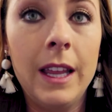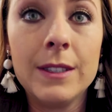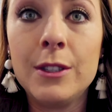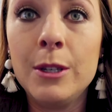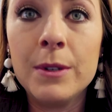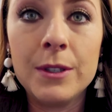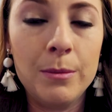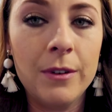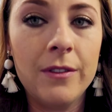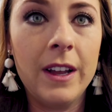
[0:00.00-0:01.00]
like super,
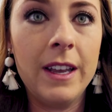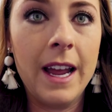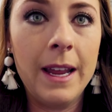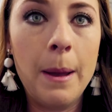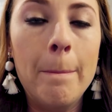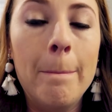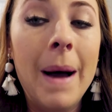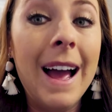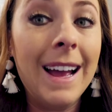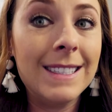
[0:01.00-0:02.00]
super fun night,
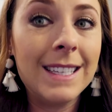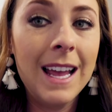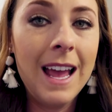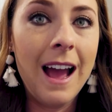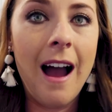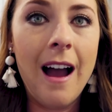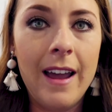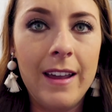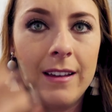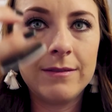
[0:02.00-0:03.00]
but
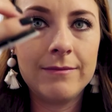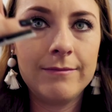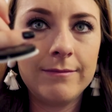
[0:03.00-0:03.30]
I,